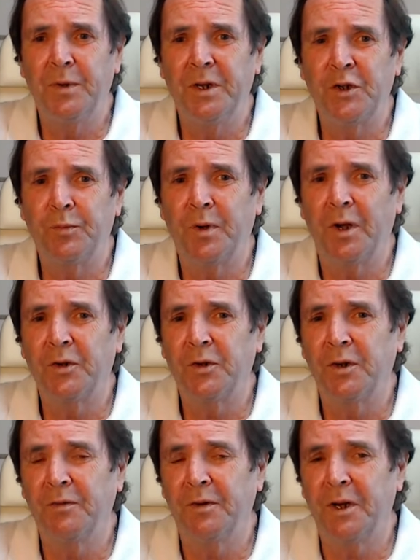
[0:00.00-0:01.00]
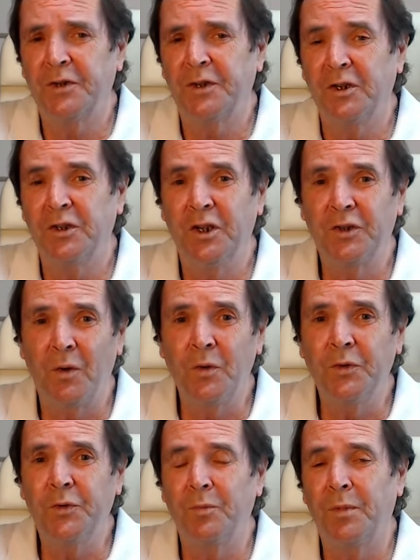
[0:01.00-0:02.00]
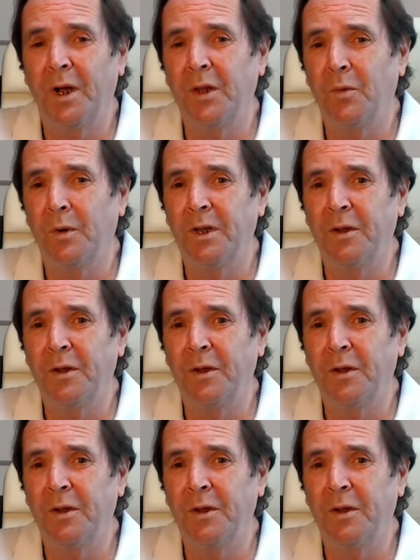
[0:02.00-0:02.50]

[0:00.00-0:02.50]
Petersburg University, and she's also, by the way,